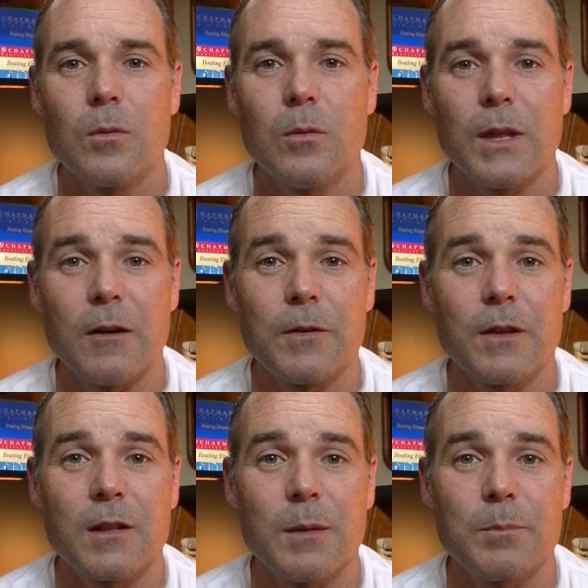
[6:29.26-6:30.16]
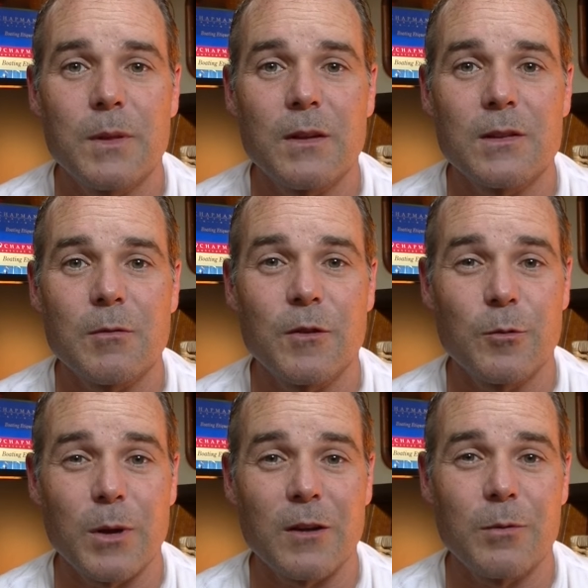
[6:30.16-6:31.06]
Well, now for the clip that some of
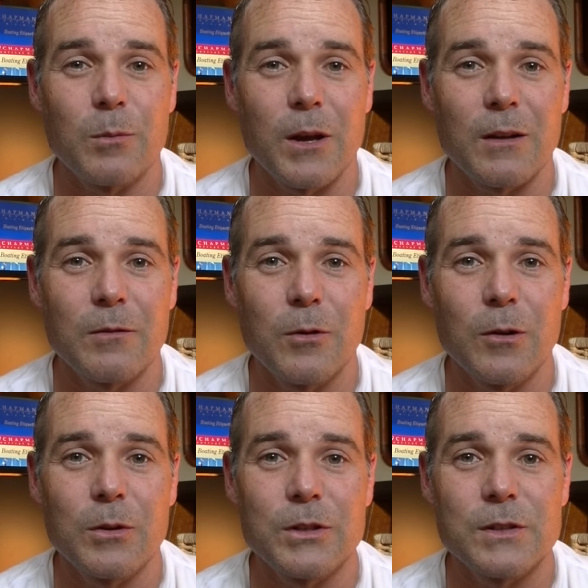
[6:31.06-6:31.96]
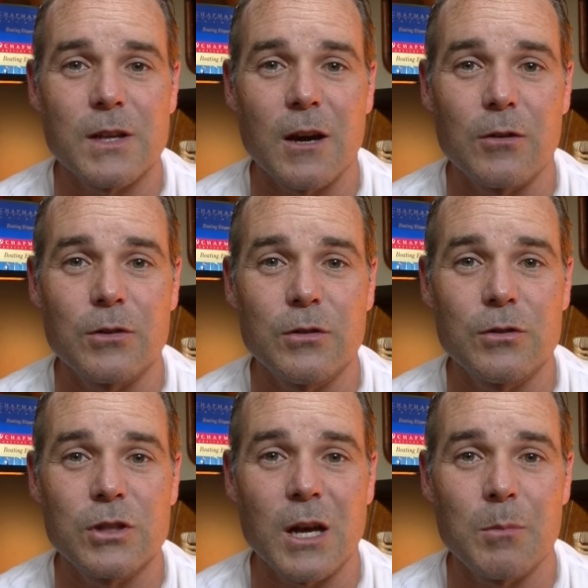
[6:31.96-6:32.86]
you might have been waiting for, which is how to
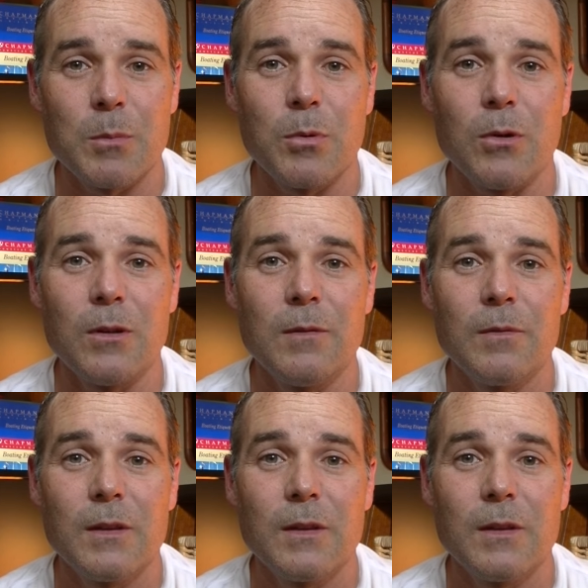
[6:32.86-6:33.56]
jibe the pole.